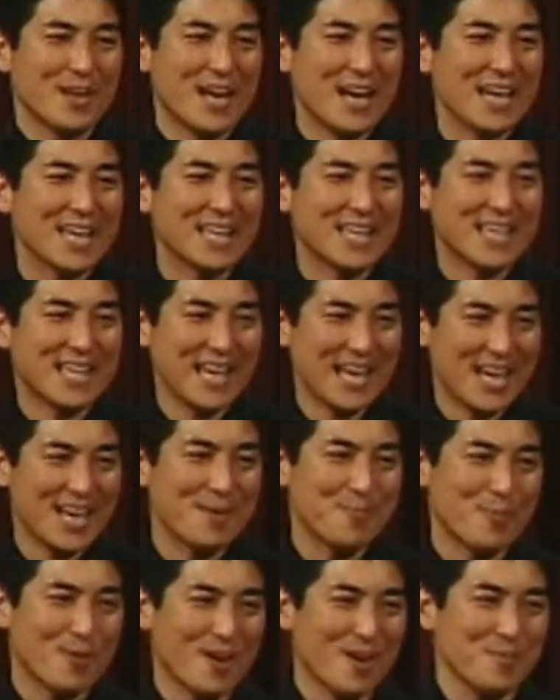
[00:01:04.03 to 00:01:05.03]
I
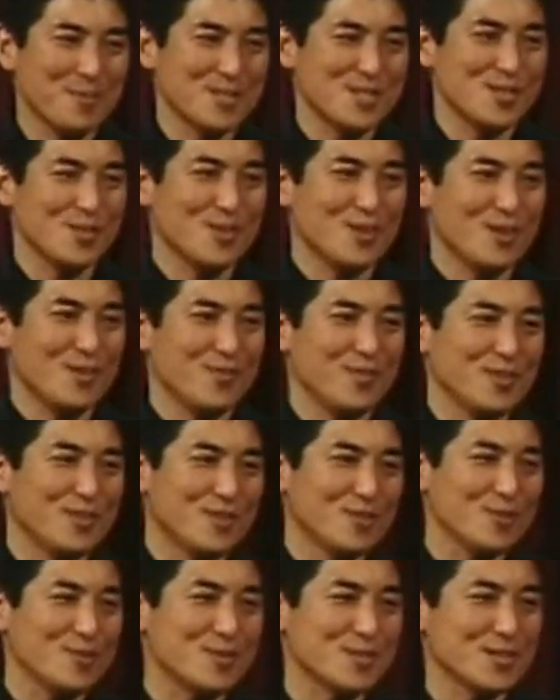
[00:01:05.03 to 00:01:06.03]
can promise you, if you
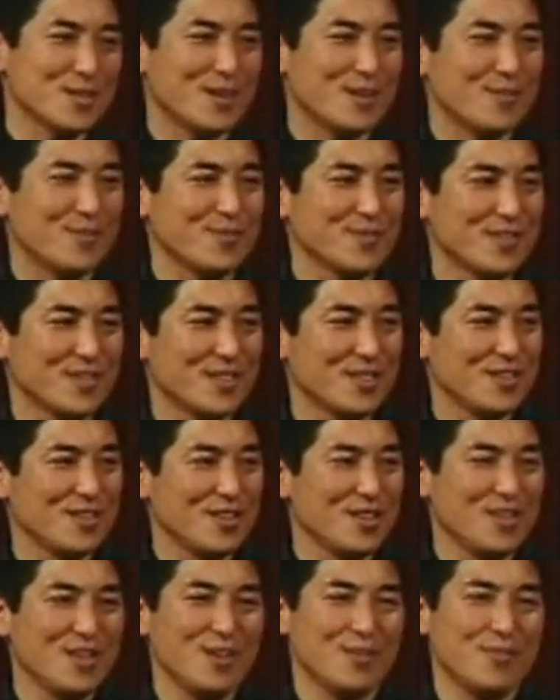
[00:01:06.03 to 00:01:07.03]
do stuff that,
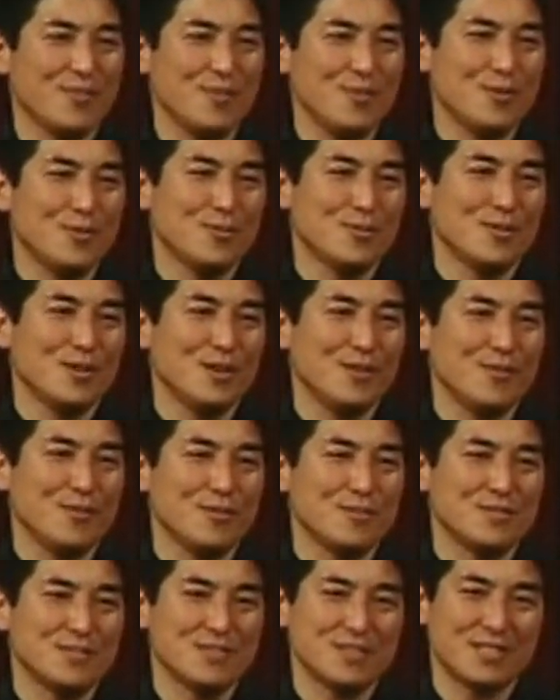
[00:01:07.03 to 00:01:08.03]
if you
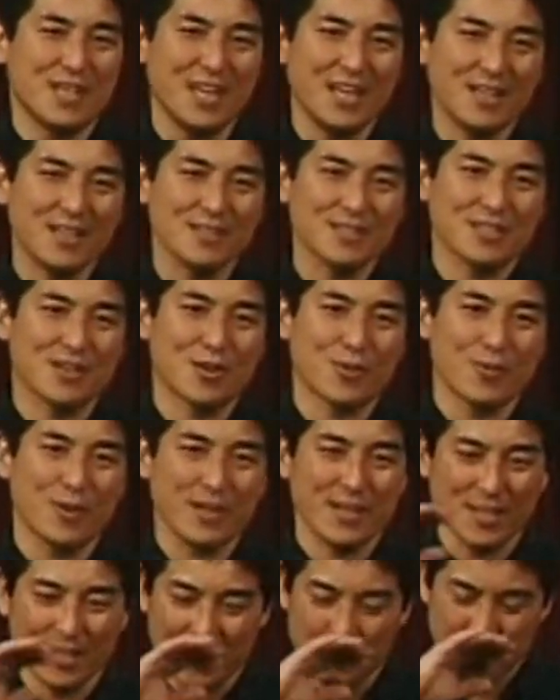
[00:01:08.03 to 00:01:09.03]
take a
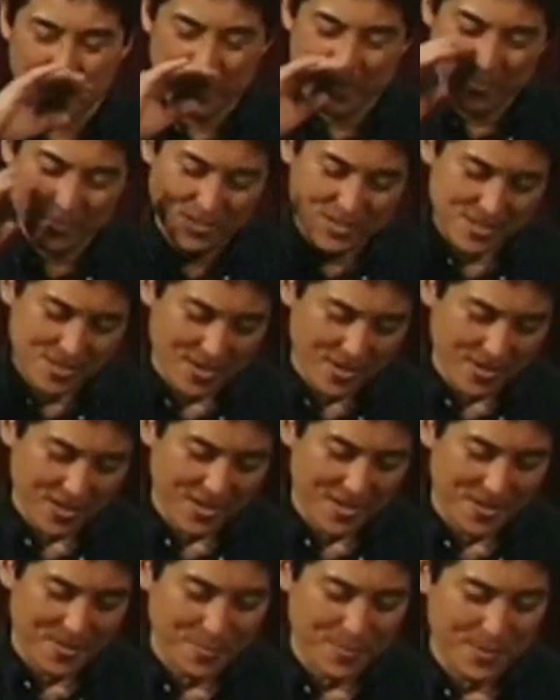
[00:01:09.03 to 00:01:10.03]
curriculum or you start a
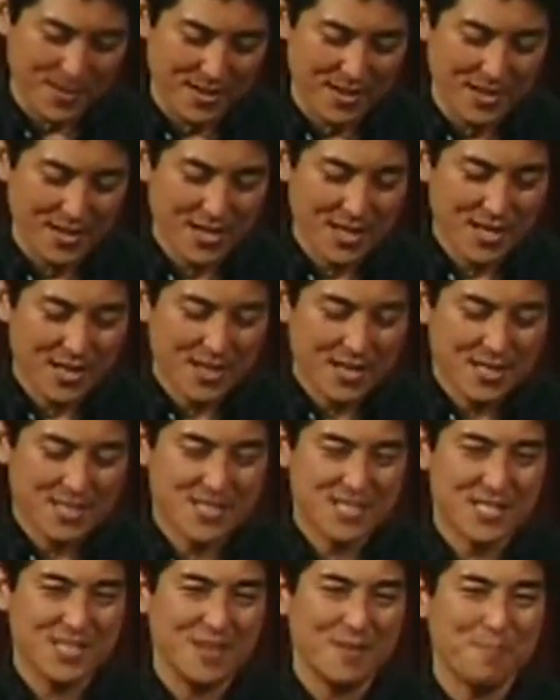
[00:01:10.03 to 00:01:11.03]
company
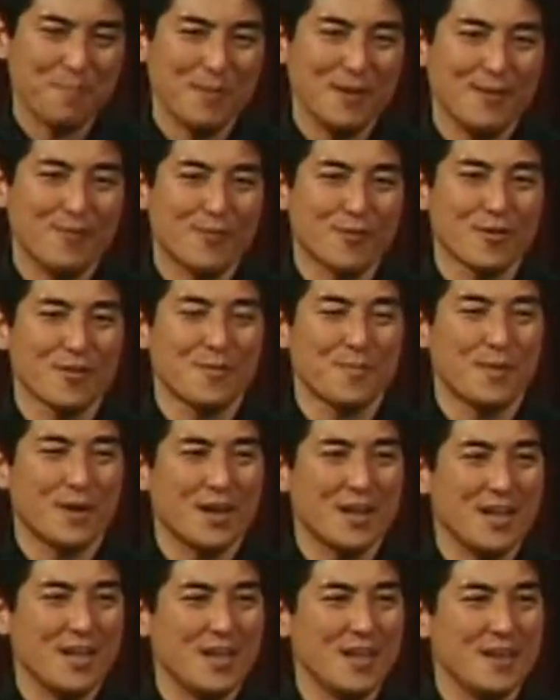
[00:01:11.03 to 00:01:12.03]
simply for the
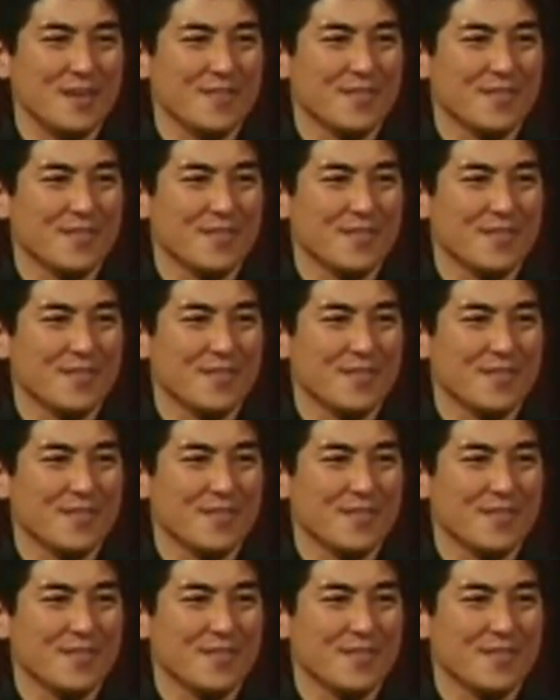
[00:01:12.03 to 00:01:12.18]
money,